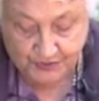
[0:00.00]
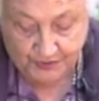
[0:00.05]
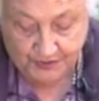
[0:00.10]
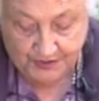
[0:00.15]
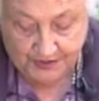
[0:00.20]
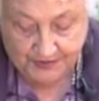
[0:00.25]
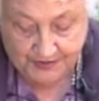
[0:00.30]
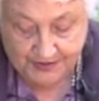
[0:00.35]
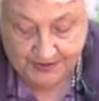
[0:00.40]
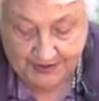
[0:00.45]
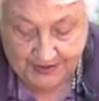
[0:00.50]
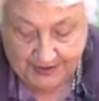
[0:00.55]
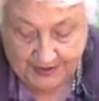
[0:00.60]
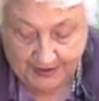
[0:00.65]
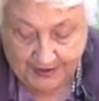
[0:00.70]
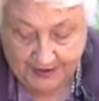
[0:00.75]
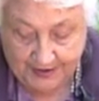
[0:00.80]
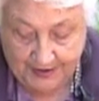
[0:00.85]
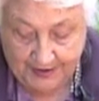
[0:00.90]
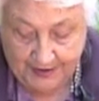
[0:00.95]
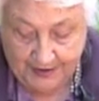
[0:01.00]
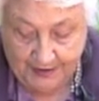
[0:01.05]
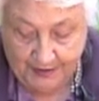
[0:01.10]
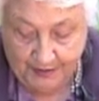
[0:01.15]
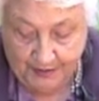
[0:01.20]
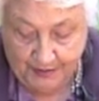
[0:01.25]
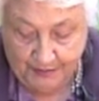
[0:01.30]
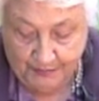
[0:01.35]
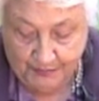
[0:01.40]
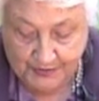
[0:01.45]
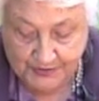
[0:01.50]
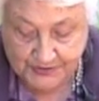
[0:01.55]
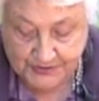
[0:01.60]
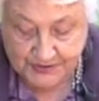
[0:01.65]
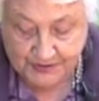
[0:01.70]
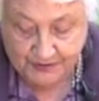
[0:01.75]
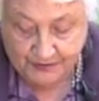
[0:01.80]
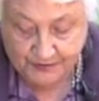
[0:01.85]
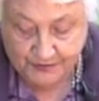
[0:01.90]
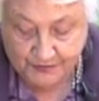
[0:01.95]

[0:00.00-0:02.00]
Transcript: at the neck, but still two